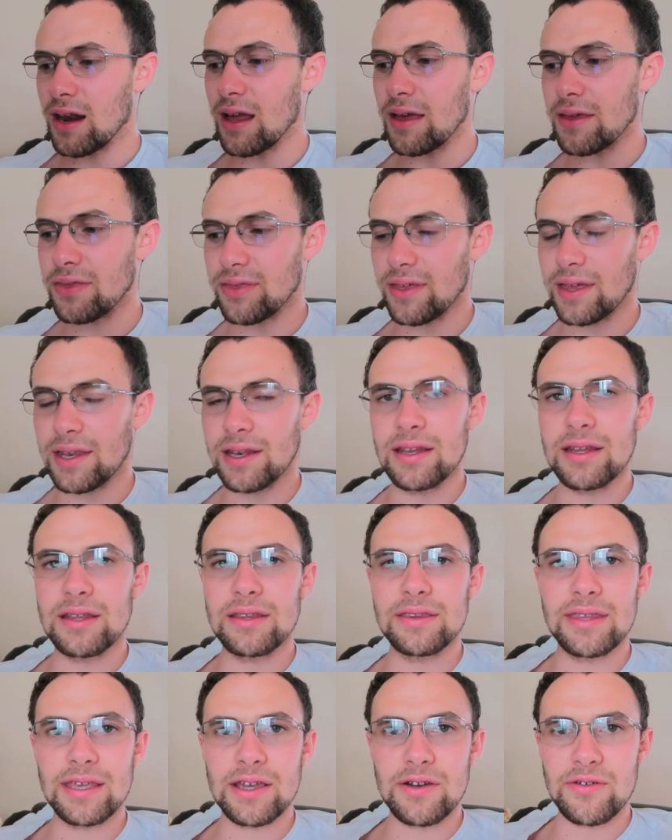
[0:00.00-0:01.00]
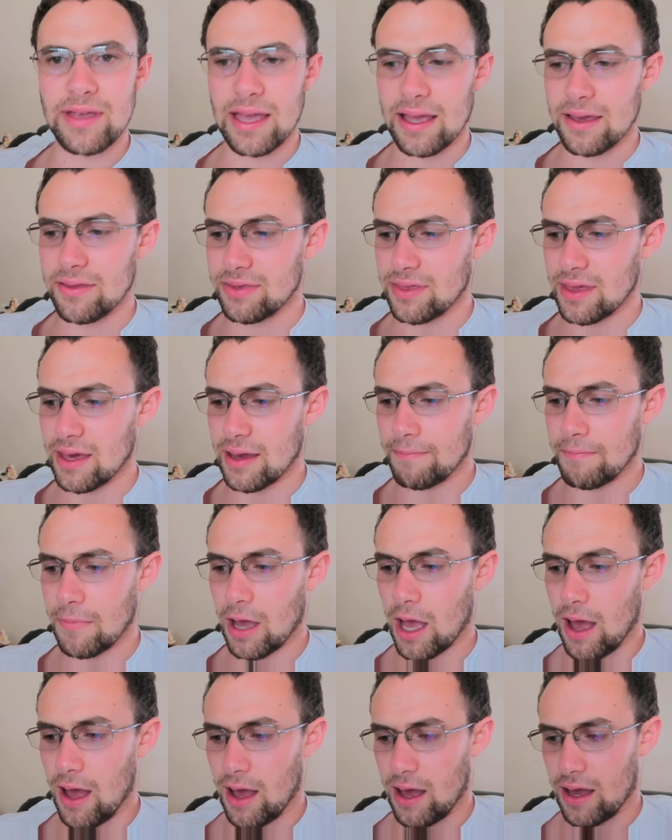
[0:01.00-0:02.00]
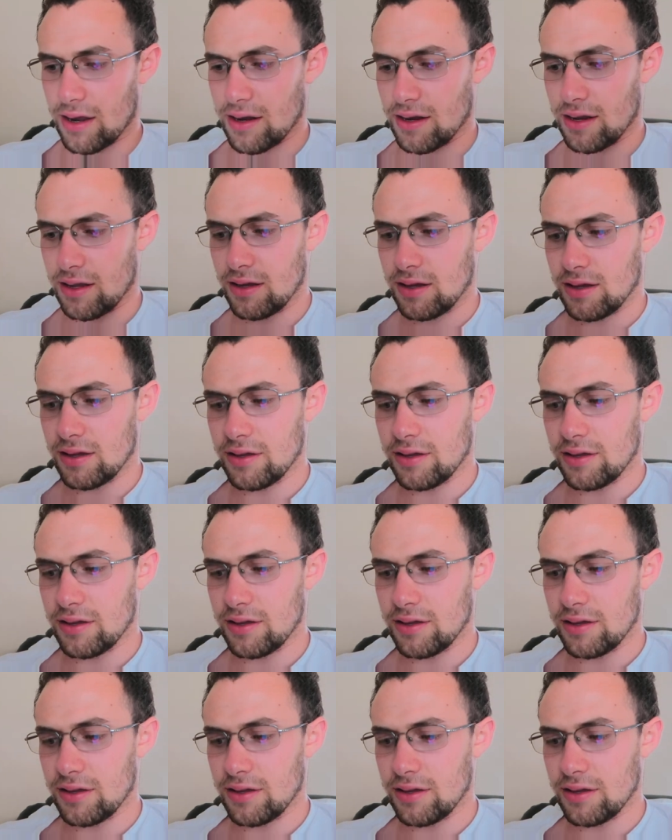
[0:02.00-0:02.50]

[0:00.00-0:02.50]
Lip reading: license DOE exam on